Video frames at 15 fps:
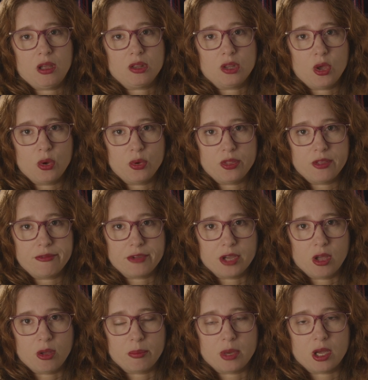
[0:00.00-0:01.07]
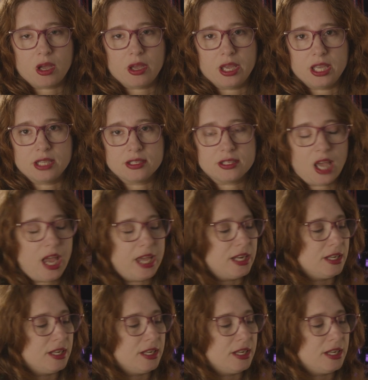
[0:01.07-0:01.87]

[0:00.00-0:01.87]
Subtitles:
load the film inside.